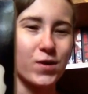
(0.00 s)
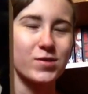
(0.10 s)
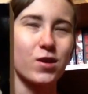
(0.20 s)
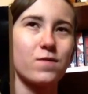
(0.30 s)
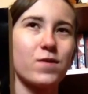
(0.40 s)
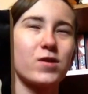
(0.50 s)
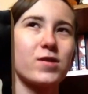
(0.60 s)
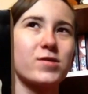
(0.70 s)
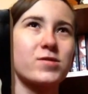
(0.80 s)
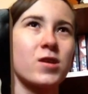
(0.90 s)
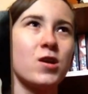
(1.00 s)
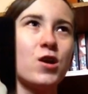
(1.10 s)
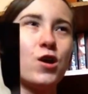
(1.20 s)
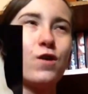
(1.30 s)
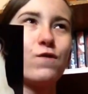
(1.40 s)
US cover is
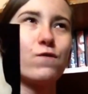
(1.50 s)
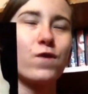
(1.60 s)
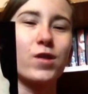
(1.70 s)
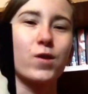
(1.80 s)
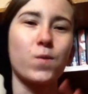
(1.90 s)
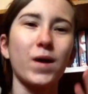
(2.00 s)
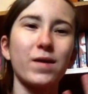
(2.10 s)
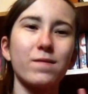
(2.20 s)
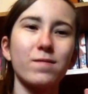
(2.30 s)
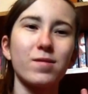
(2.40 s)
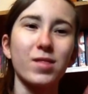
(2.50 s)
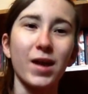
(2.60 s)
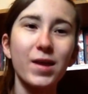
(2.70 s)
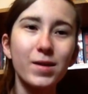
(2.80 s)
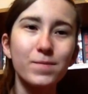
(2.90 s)
really quite
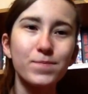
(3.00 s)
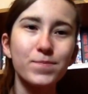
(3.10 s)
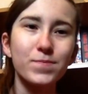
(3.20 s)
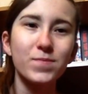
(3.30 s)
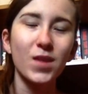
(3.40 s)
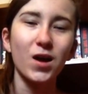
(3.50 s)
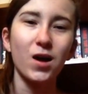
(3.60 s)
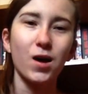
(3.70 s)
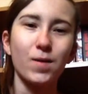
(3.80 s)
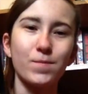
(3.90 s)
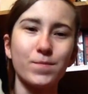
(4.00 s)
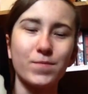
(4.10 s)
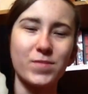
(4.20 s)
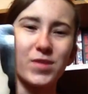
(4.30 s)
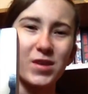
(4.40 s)
light. Um,
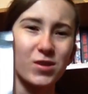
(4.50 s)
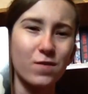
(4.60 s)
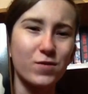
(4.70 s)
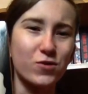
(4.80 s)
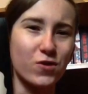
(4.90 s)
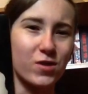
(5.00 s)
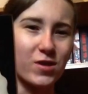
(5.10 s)
this cover is really